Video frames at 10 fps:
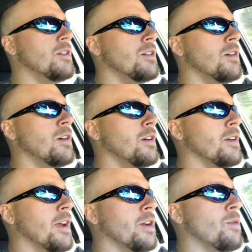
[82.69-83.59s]
If
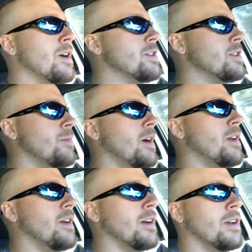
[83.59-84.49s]
you got any questions
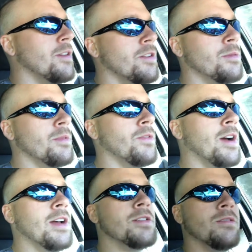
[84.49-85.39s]
about it, I can give you some
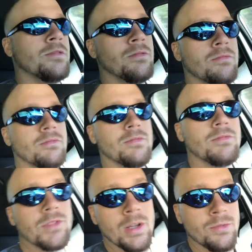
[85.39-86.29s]
advice
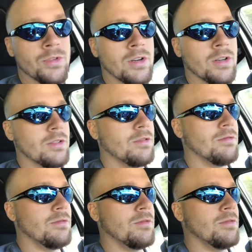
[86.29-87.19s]
on dump truck,
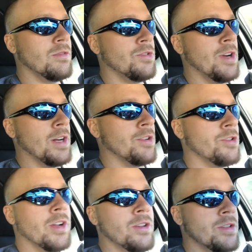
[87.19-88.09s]
tractor
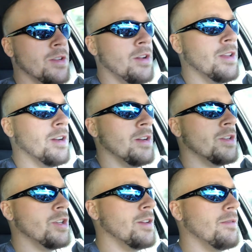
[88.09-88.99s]
trailers, and all that good
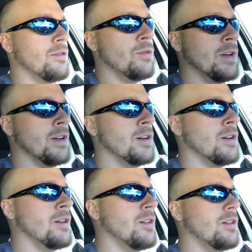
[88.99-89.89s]
shit. We
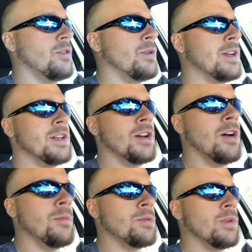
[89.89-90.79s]
did
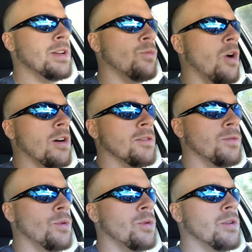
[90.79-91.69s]
dumps, we did walking
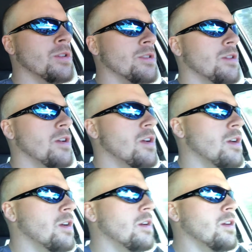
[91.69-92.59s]
floors,
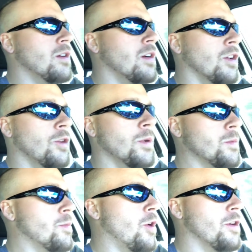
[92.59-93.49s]

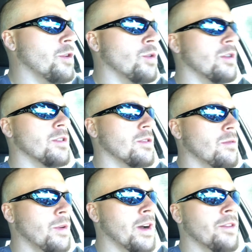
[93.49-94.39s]
aluminums, barn doors,
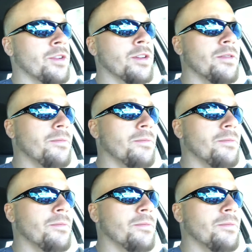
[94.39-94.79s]
whatever.